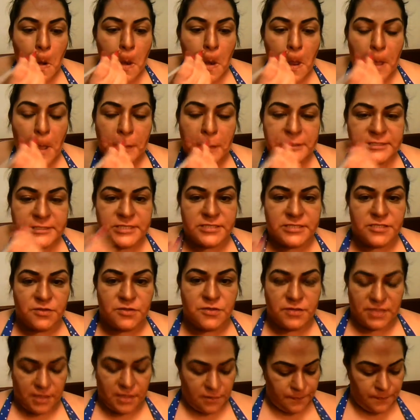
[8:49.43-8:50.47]
and chisel it
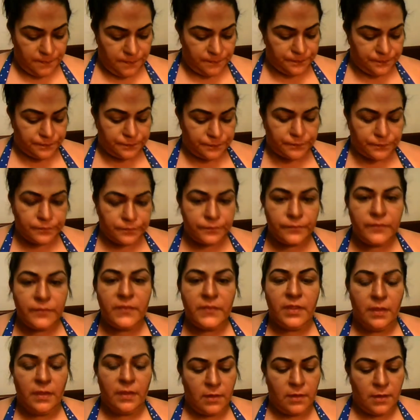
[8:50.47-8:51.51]
out.
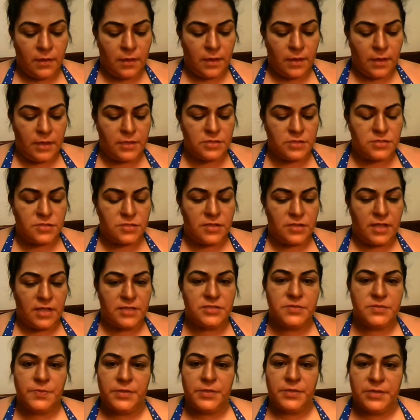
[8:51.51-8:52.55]
I also like to
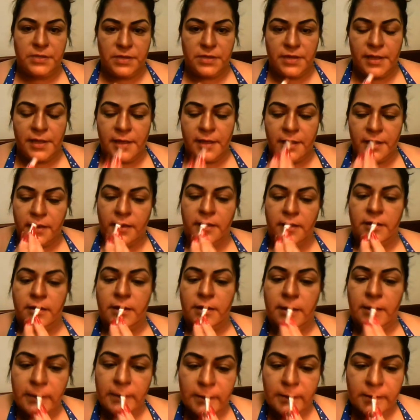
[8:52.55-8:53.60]
put a
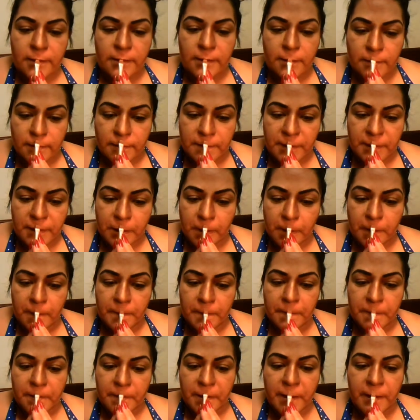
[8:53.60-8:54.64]
highlighting down the middle of
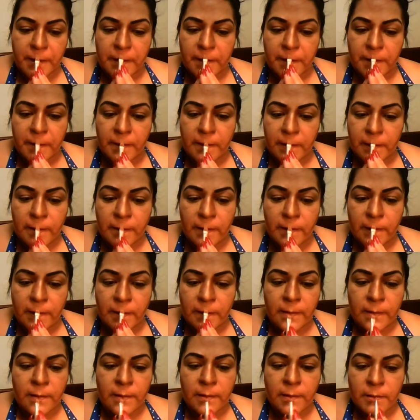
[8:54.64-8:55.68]
my
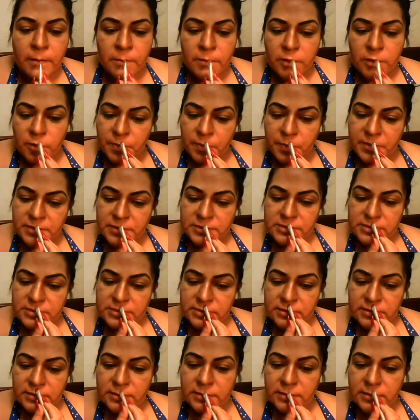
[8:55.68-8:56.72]
Cupid's
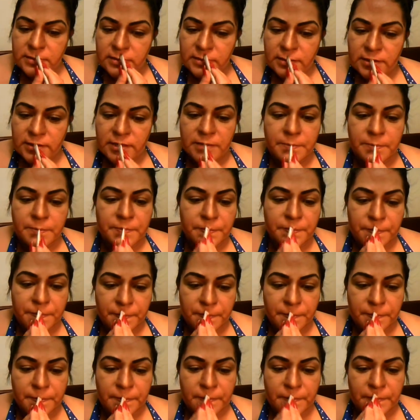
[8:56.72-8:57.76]
lip
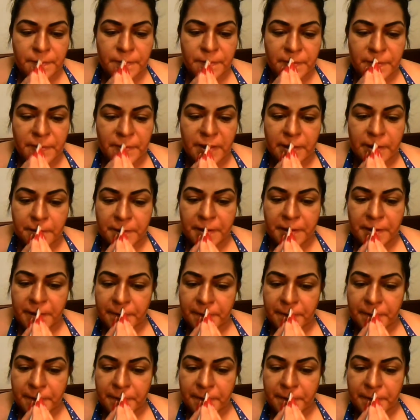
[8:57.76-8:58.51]
area.